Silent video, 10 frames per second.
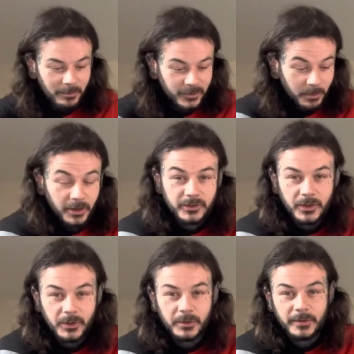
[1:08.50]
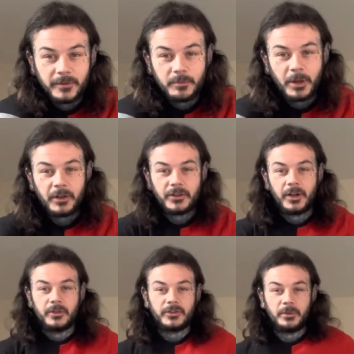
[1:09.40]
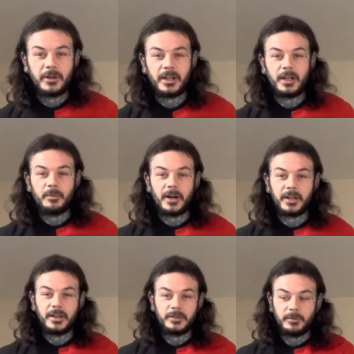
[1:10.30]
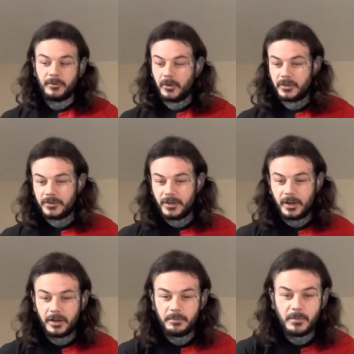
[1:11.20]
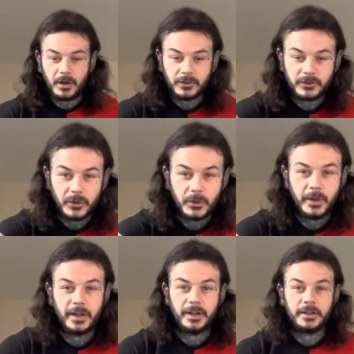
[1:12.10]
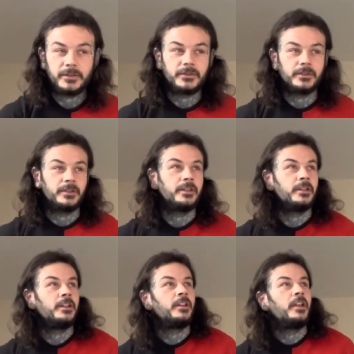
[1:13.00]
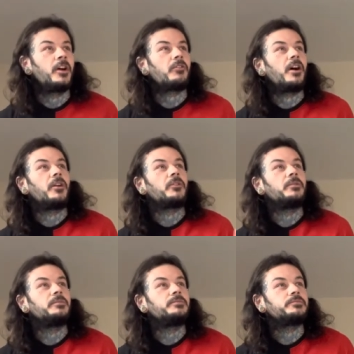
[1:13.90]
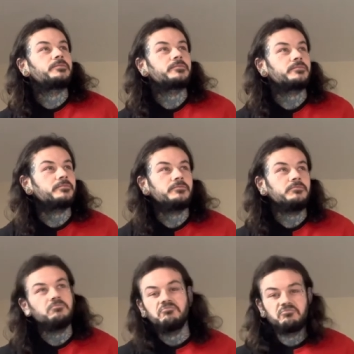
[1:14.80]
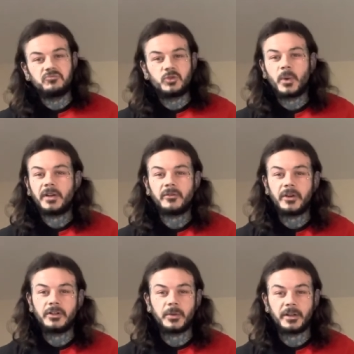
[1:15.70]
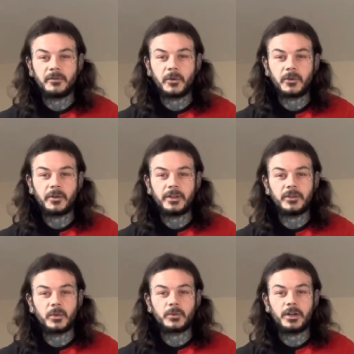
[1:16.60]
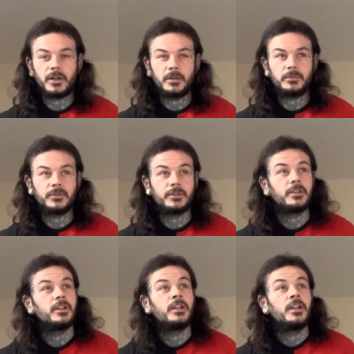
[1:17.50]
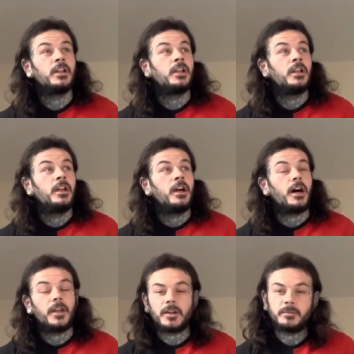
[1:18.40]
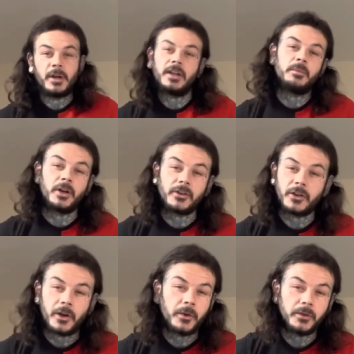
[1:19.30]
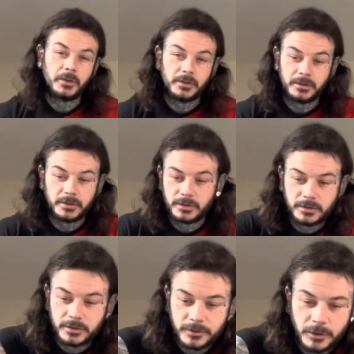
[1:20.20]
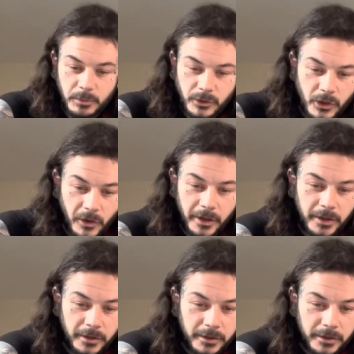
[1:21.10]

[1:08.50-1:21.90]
so my zoo, because I own so many Chilobrachys, before I start, my zoo is around 23, 24 degrees at all times. And that's mainly because I own the majority